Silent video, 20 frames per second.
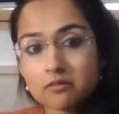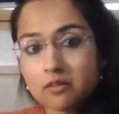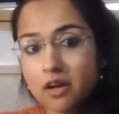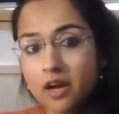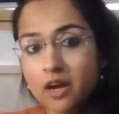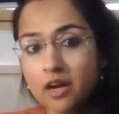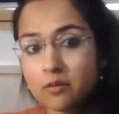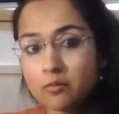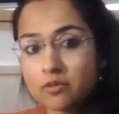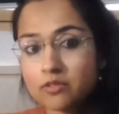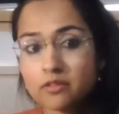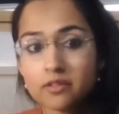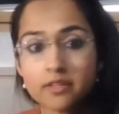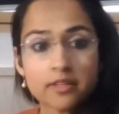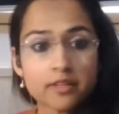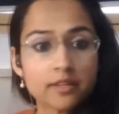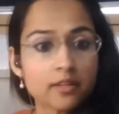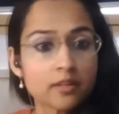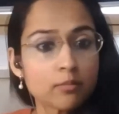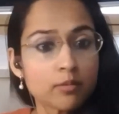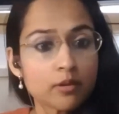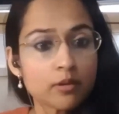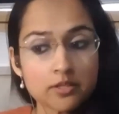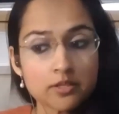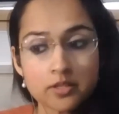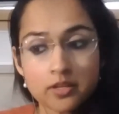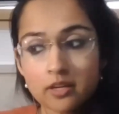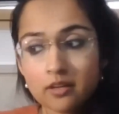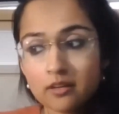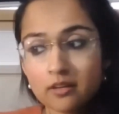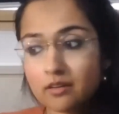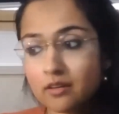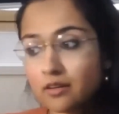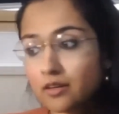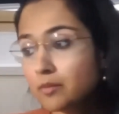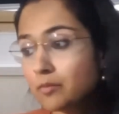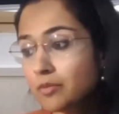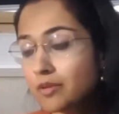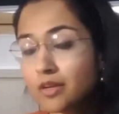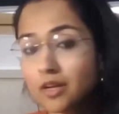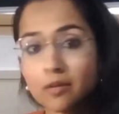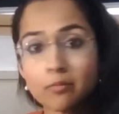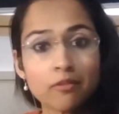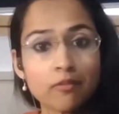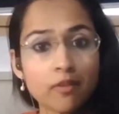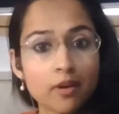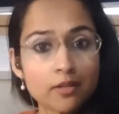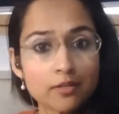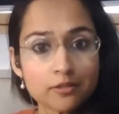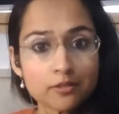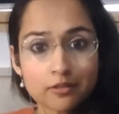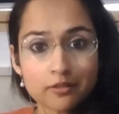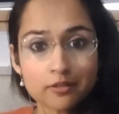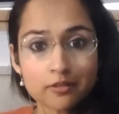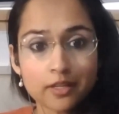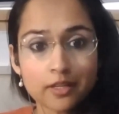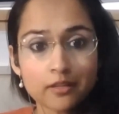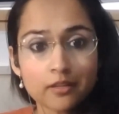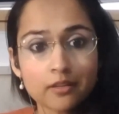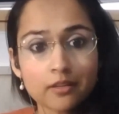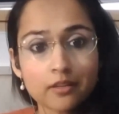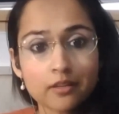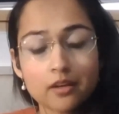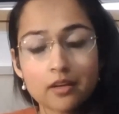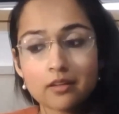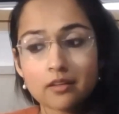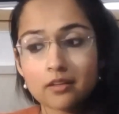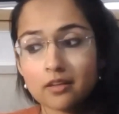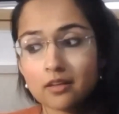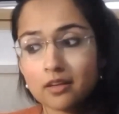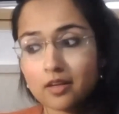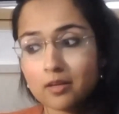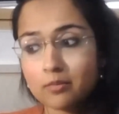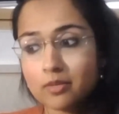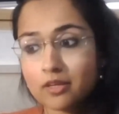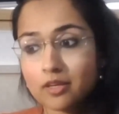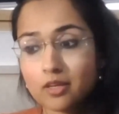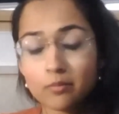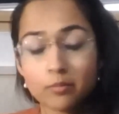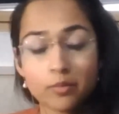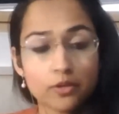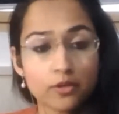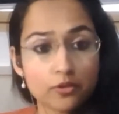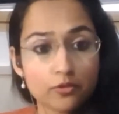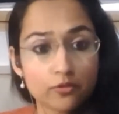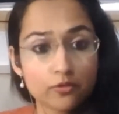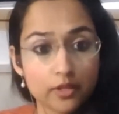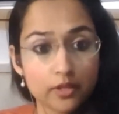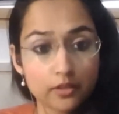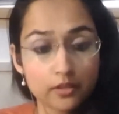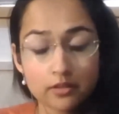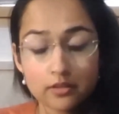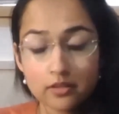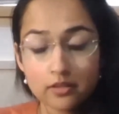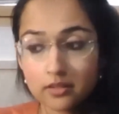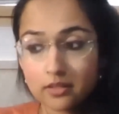I was leading a project, then I became a vice curator, and then I became a curator.